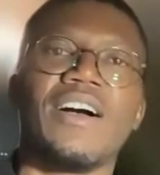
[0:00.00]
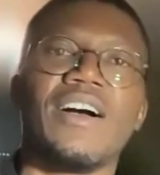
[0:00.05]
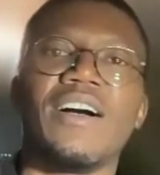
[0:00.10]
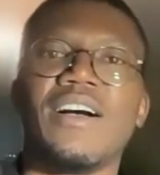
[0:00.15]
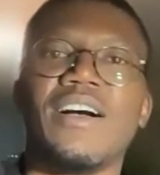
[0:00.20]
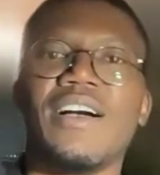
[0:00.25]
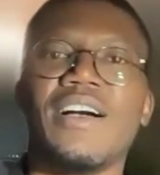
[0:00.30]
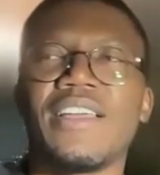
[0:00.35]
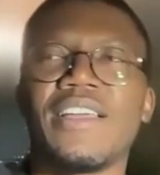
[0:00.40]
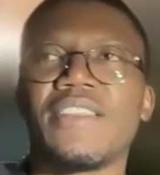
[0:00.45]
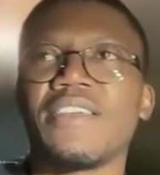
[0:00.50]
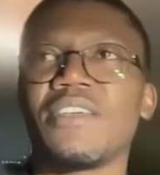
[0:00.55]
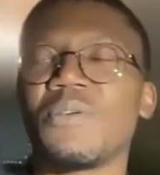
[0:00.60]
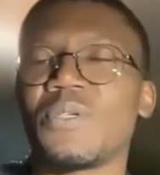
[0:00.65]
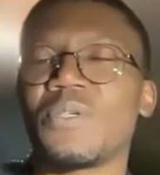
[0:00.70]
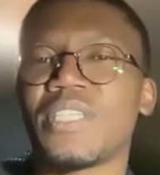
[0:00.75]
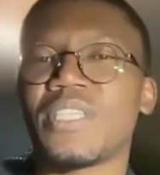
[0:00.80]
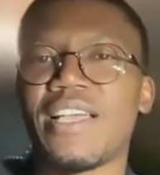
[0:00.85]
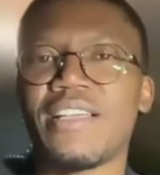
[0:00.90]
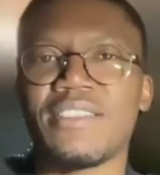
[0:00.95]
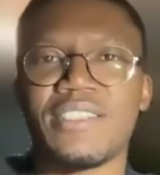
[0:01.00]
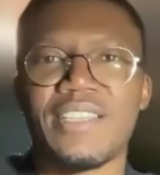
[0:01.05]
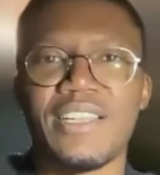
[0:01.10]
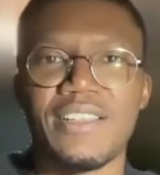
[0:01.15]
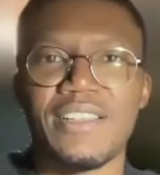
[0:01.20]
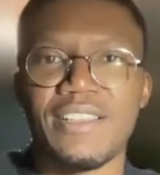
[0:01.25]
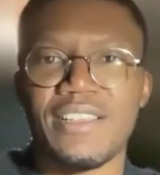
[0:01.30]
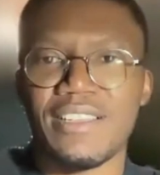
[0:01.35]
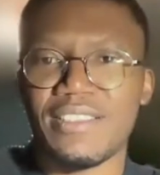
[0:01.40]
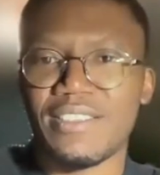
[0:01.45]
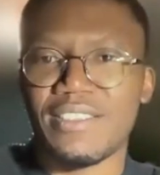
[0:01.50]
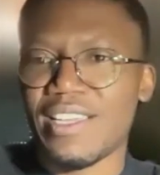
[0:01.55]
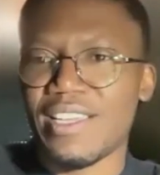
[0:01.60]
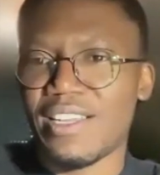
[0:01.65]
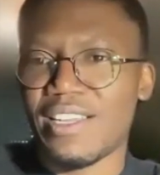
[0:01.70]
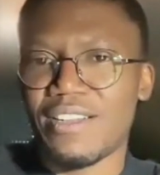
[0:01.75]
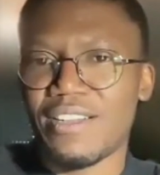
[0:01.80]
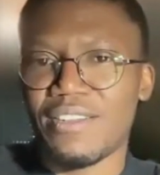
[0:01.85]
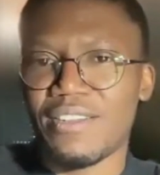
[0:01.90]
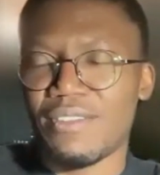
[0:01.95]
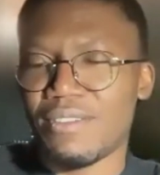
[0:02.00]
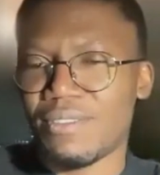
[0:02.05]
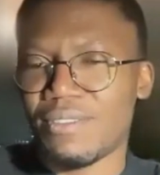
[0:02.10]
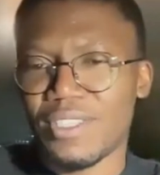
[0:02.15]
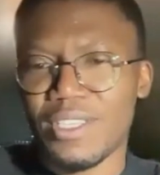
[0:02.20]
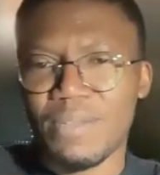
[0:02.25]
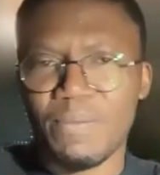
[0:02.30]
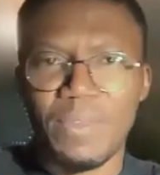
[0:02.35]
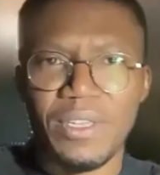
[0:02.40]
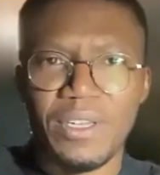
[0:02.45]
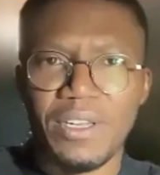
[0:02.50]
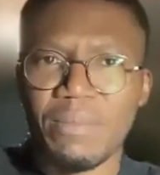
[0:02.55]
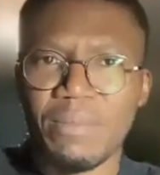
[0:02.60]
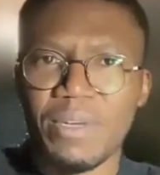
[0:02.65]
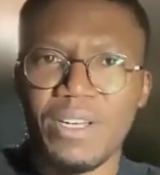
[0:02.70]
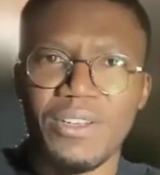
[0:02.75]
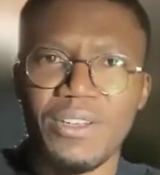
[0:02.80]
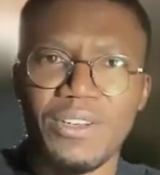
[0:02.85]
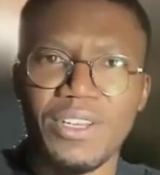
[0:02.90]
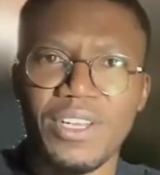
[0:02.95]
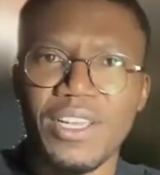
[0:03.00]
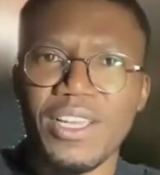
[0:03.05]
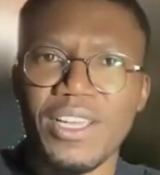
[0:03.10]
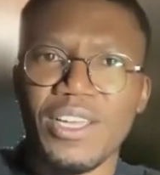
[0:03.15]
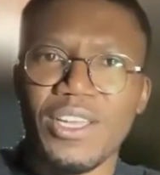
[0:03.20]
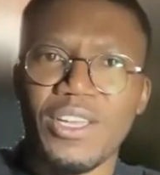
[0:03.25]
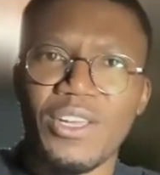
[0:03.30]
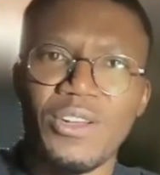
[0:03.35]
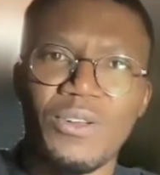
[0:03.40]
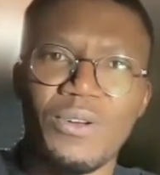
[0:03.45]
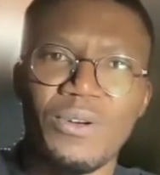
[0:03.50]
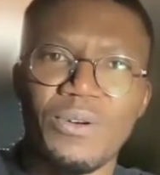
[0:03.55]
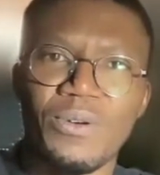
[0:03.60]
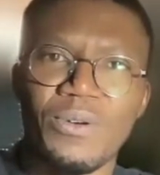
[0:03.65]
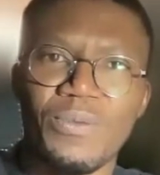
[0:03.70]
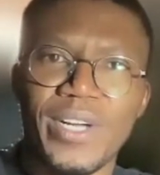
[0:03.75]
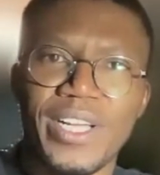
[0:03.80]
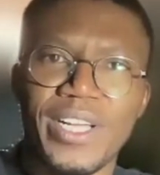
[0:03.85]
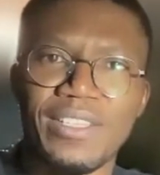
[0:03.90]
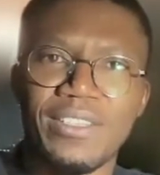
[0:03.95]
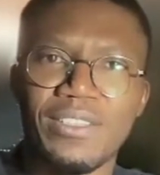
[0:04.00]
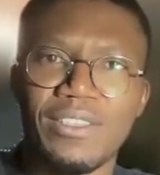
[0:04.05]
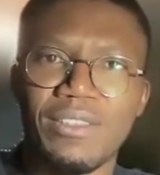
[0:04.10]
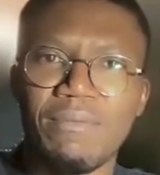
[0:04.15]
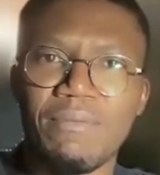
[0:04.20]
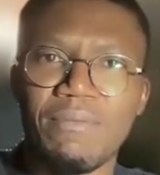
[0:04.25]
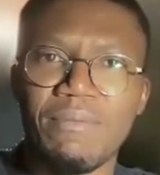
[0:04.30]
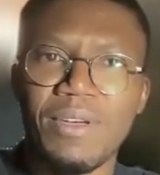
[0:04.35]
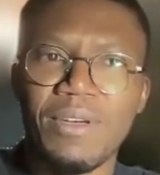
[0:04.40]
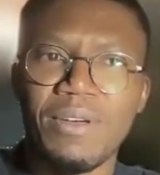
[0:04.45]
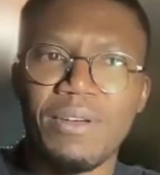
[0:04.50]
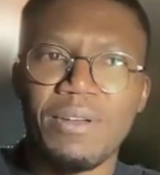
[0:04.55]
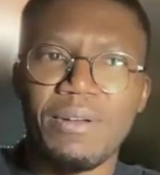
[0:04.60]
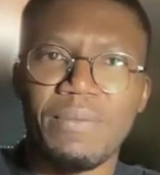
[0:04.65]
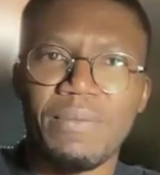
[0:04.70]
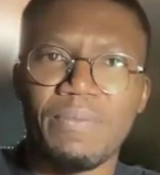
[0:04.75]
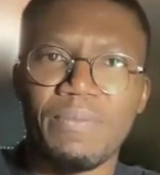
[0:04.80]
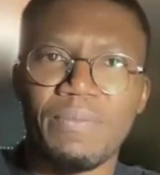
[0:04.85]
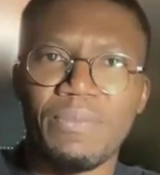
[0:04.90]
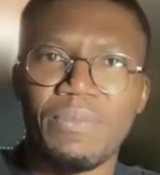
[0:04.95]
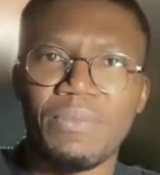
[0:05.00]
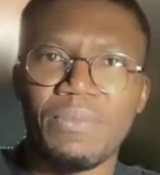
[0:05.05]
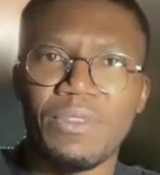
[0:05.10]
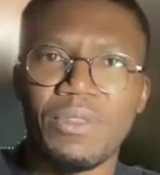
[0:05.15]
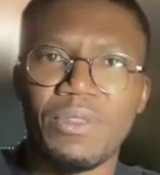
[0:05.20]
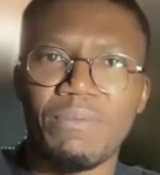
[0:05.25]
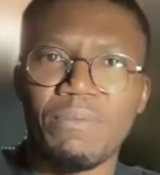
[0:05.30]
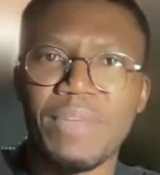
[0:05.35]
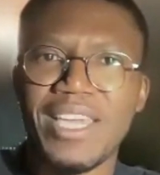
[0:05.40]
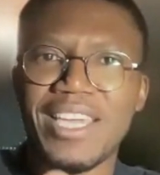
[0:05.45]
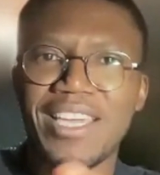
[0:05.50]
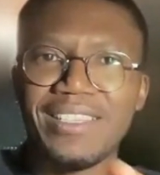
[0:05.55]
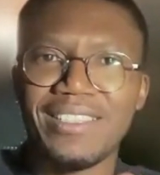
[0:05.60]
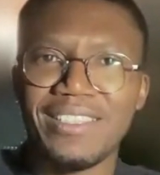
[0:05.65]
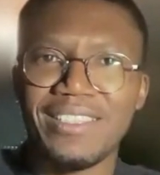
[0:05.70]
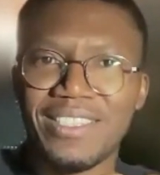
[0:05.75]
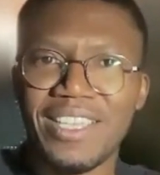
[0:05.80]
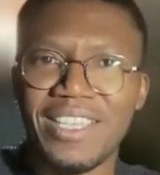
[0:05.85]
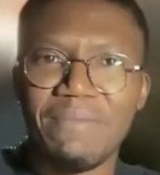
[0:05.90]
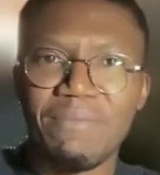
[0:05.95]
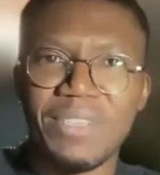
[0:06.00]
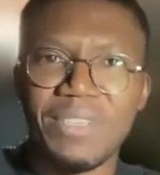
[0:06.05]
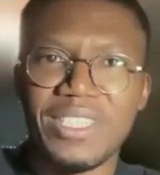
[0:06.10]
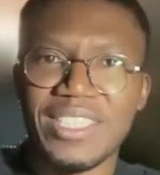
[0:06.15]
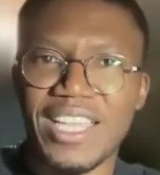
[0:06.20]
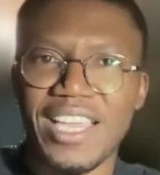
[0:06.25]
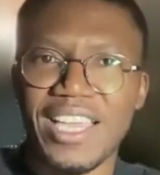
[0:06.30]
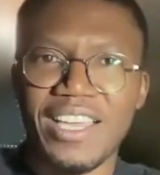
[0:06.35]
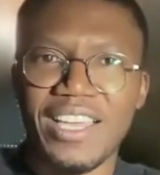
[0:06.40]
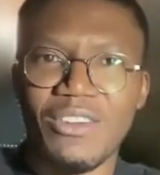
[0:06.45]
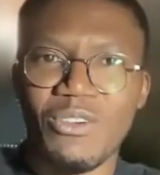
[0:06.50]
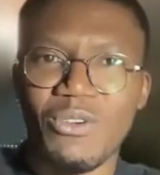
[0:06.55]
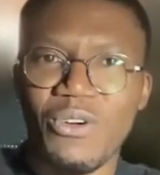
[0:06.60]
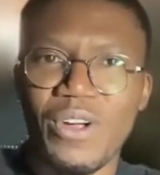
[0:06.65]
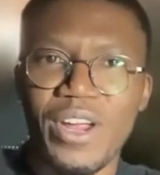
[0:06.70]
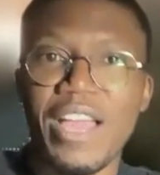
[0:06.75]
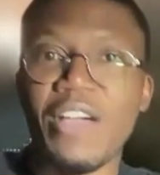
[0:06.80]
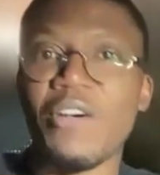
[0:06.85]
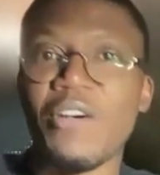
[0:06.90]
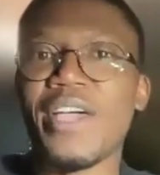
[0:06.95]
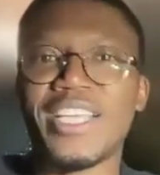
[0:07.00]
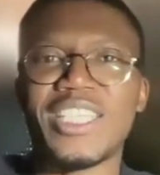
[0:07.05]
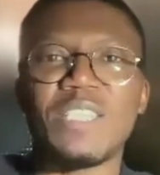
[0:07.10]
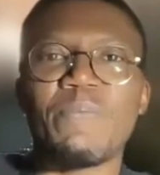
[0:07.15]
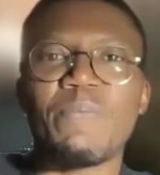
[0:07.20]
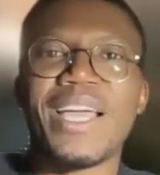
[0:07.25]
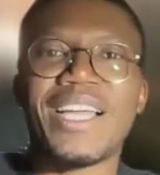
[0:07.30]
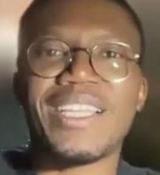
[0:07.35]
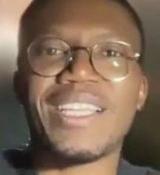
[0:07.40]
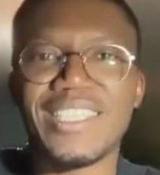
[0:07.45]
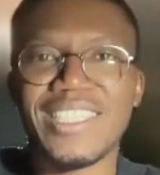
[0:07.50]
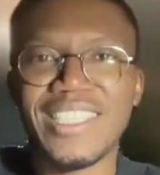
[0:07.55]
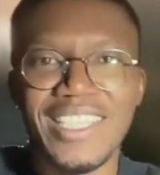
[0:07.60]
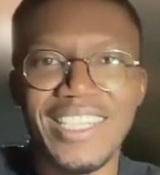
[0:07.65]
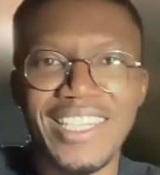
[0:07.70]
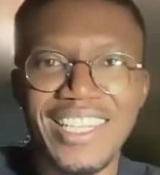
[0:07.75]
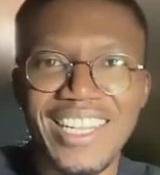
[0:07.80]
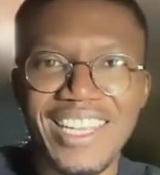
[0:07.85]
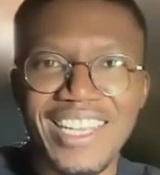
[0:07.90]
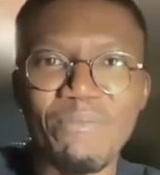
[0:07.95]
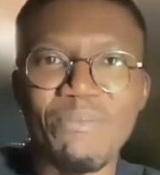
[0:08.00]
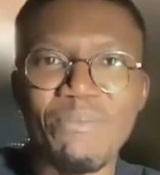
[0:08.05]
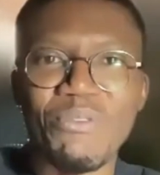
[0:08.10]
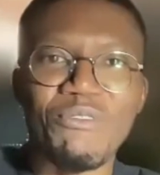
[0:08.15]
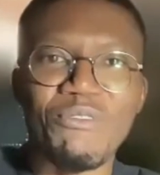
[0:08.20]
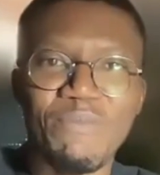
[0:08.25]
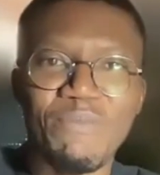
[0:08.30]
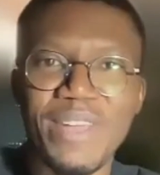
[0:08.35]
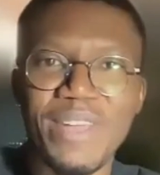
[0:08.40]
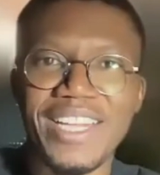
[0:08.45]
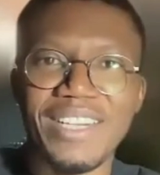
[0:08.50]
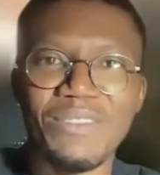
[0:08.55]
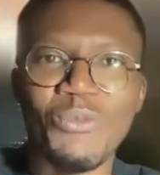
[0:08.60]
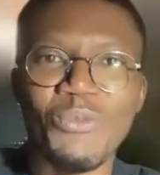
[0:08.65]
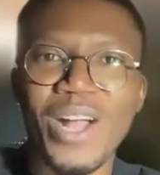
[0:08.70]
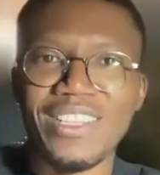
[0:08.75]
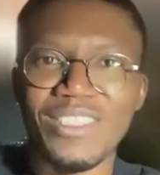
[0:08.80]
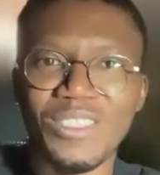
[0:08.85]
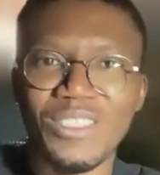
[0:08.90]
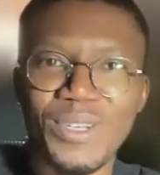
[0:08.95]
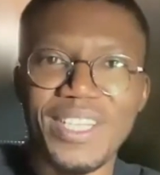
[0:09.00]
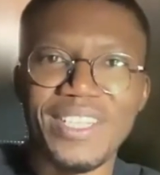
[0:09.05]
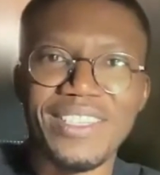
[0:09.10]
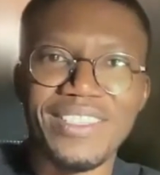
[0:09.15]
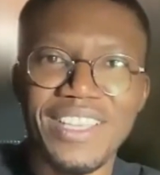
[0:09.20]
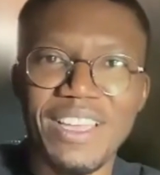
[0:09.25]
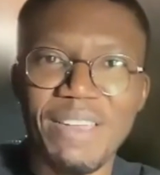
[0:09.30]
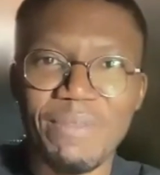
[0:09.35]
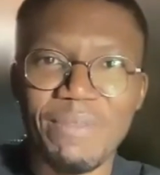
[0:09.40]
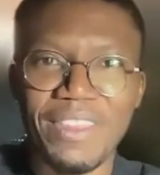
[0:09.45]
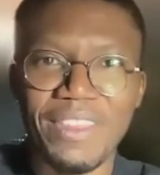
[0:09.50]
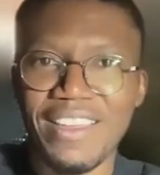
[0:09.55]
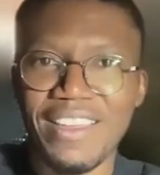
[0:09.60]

I think it was Einstein that said something about when making the same mistake or expecting improvement while doing the same